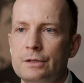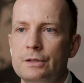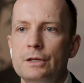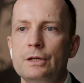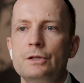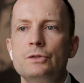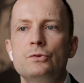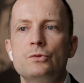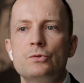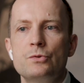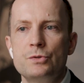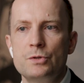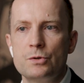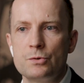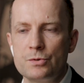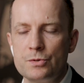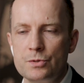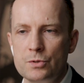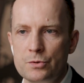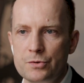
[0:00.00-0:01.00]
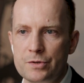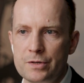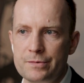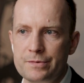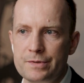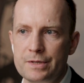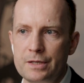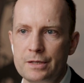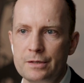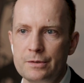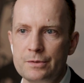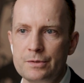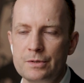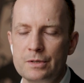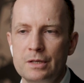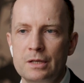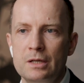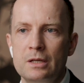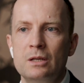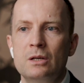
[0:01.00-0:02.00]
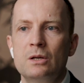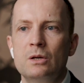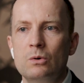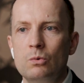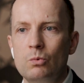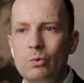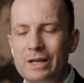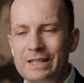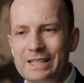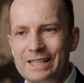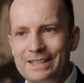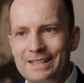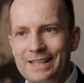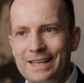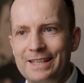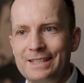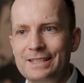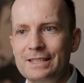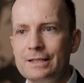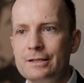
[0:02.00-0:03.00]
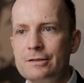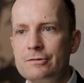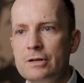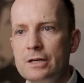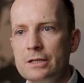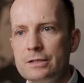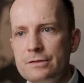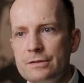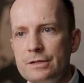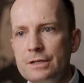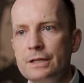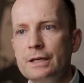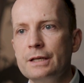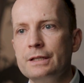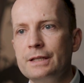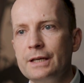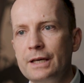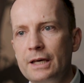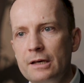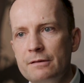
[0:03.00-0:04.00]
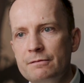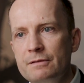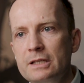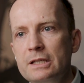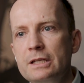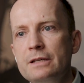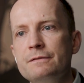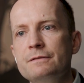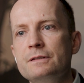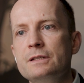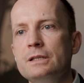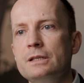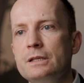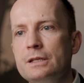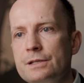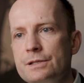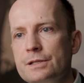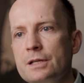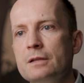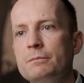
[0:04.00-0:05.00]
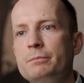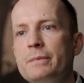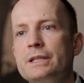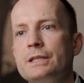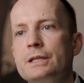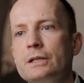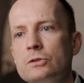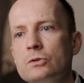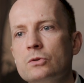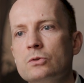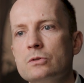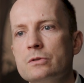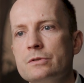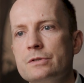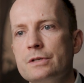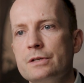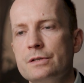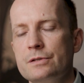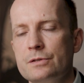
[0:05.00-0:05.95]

and you use your social skills, while the data crunching and the heavy lifting is done by technology.